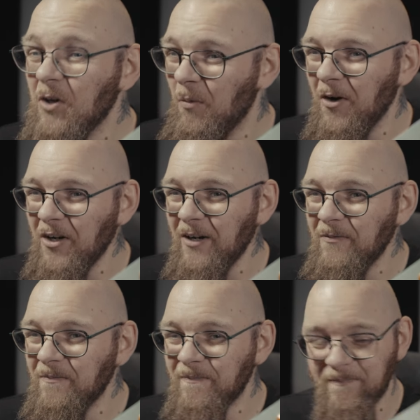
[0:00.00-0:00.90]
Come on now.
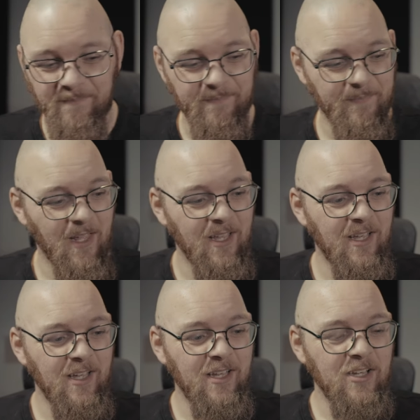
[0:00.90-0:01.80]

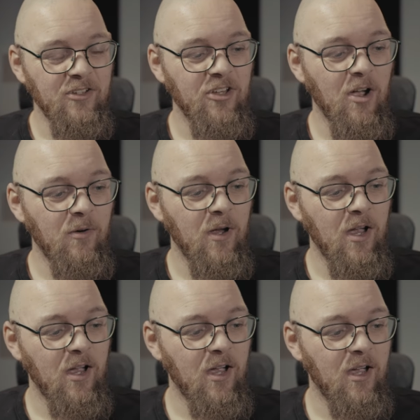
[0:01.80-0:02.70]
So,
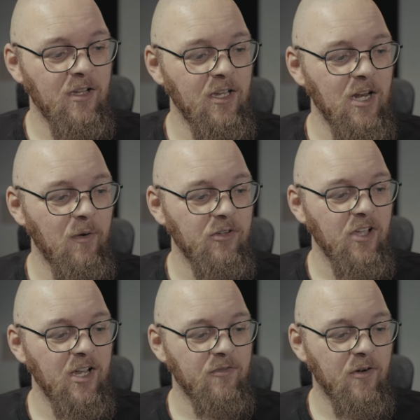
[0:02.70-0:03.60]
you know,
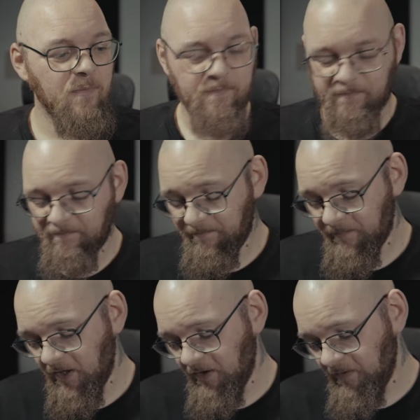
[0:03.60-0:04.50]
aside from
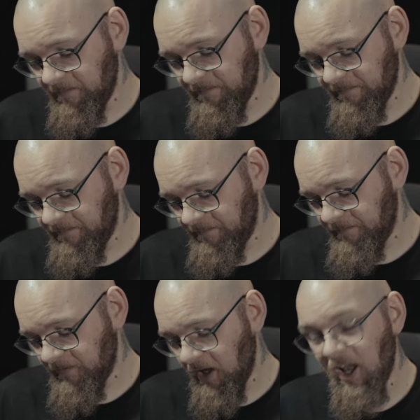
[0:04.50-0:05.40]
the
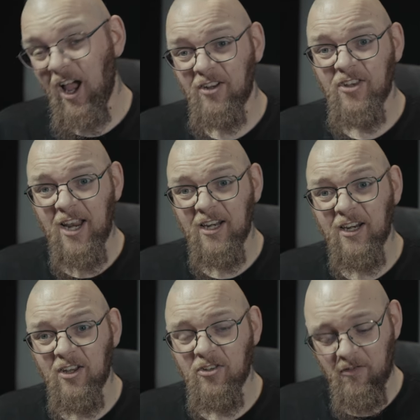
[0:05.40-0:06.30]
Klark
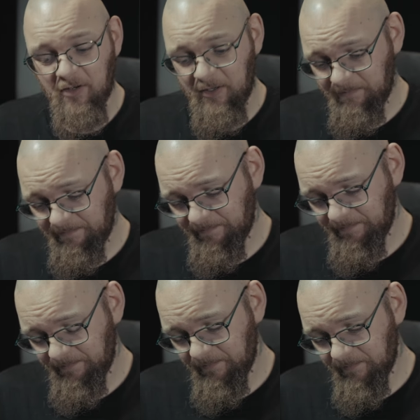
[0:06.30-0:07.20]
technicness of it, it
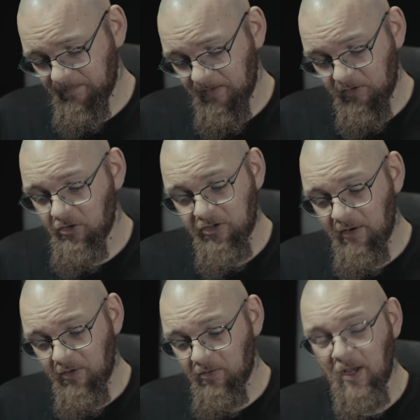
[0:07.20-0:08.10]
does
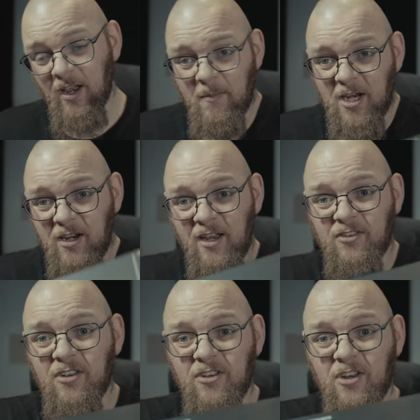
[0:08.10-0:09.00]
sound. I mean,
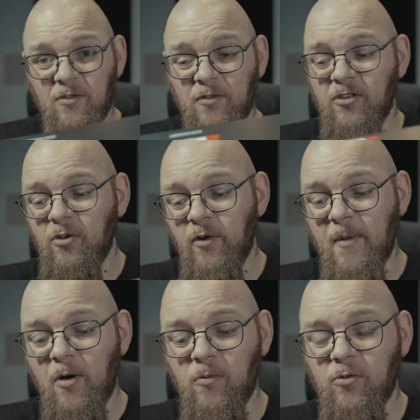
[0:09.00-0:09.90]
it's easy enough. There's a
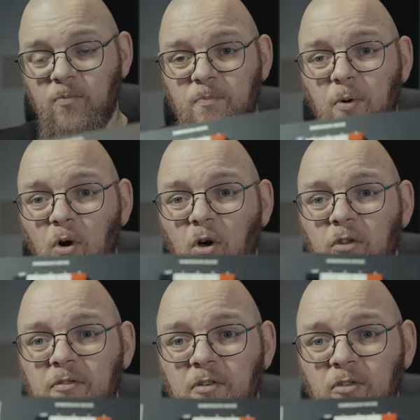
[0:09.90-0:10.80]
remote port
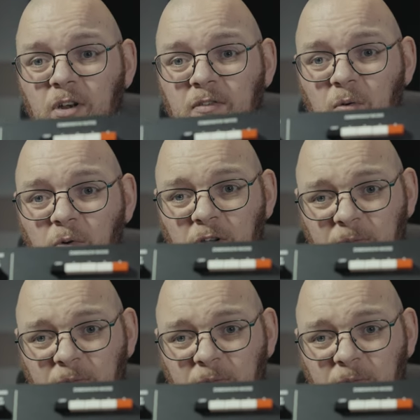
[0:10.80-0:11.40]
on the front if you want